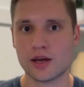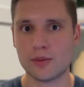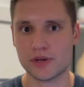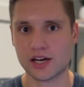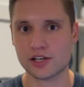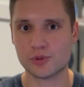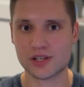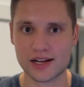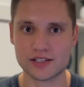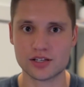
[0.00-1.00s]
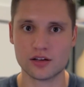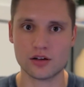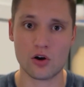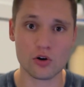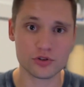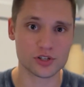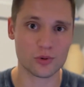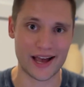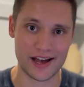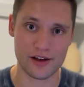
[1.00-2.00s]
because we like to also
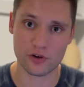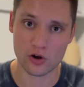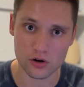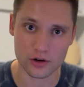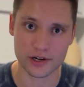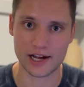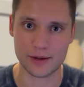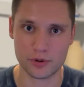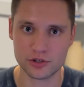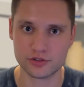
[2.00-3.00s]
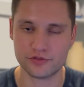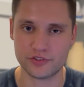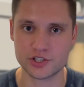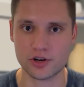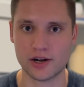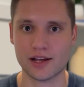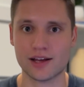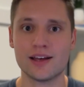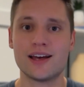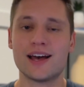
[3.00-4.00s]
have hard hypertrophy training
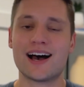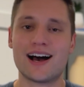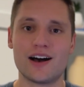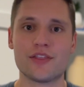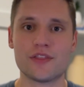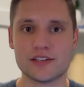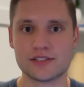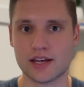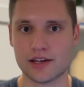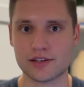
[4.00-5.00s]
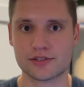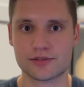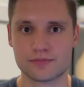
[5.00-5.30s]
on these days.